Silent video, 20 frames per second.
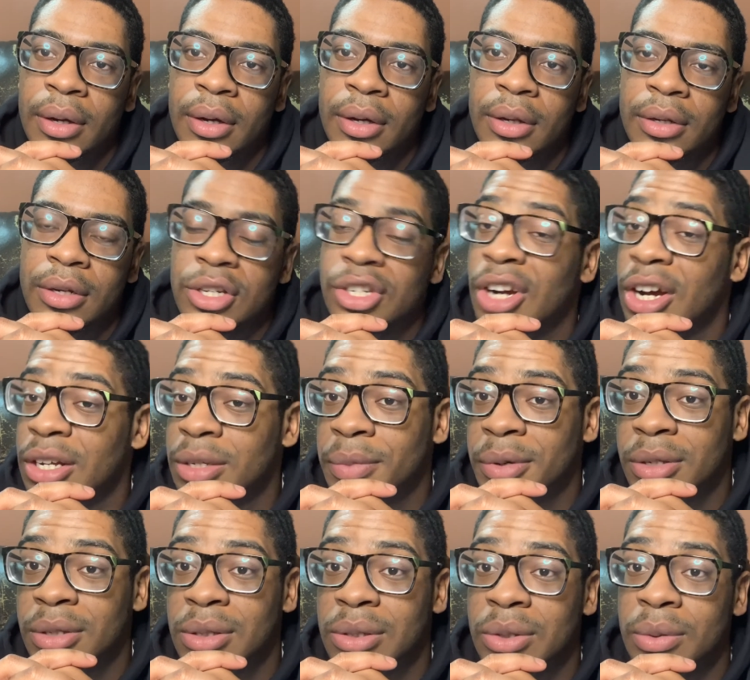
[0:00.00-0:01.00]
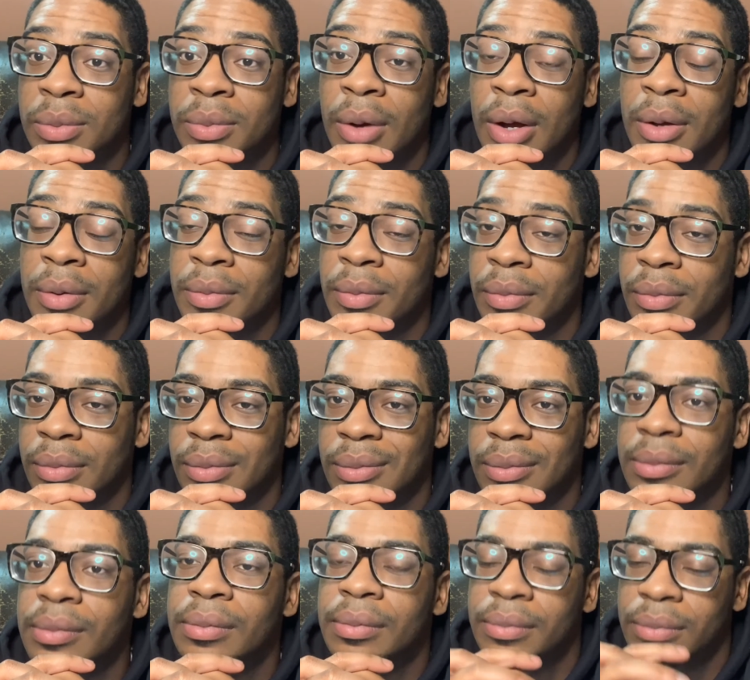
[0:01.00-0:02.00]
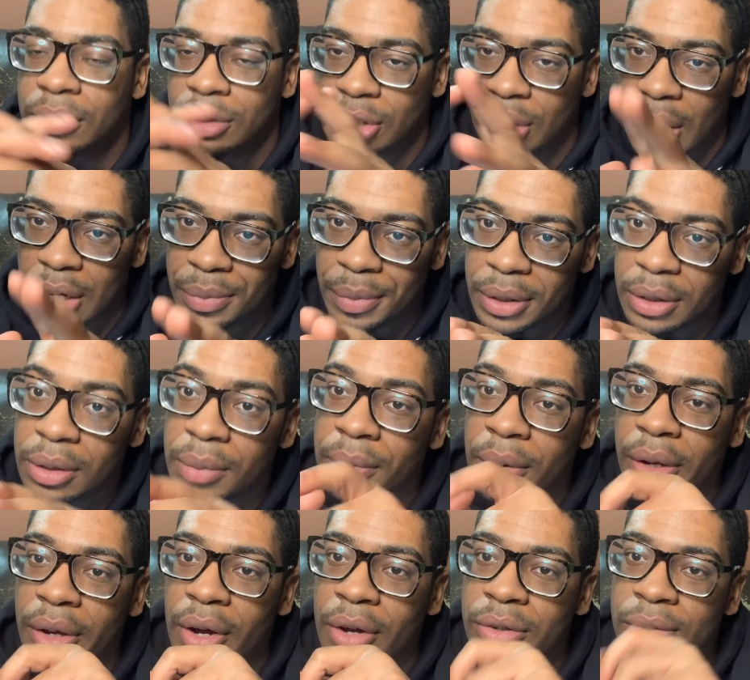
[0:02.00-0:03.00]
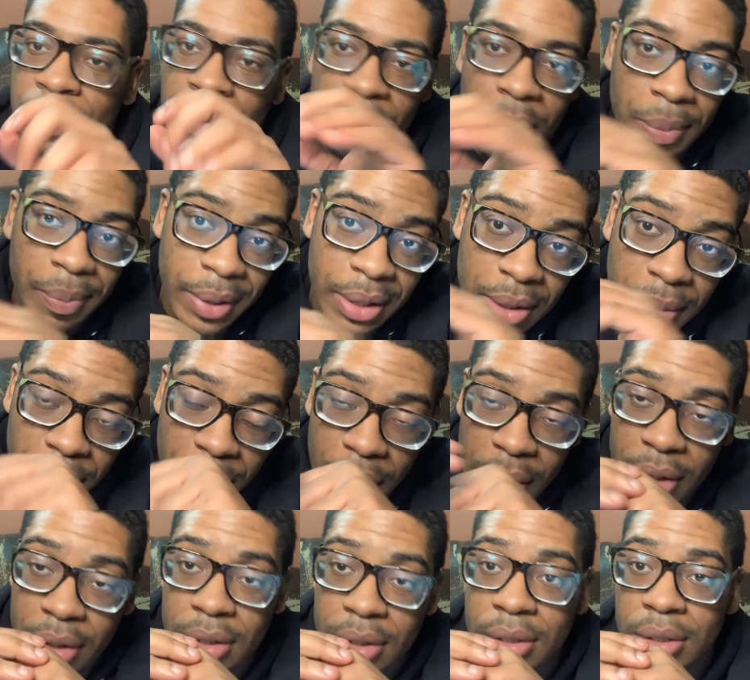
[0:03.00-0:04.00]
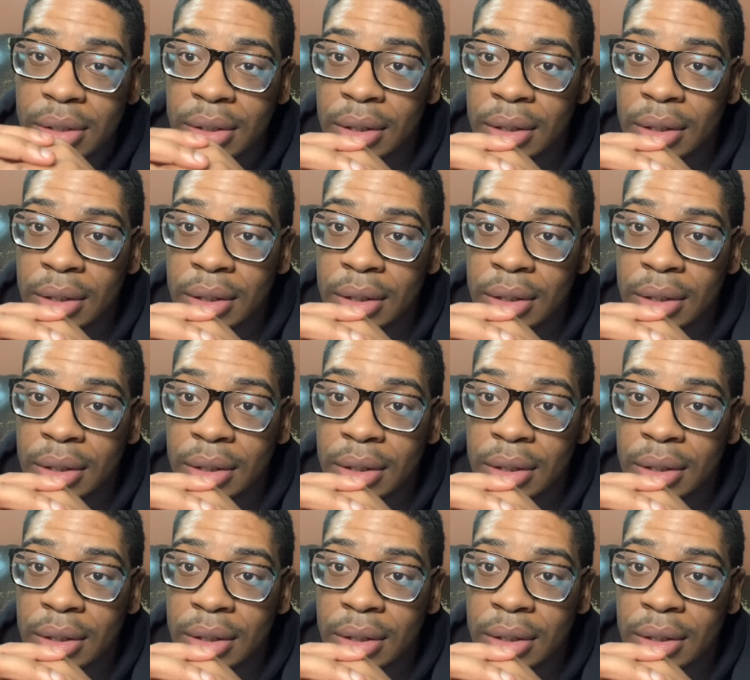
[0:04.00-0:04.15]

The Giants make it to the Super uh, Giants make it to the playoffs. We beat the Bucks.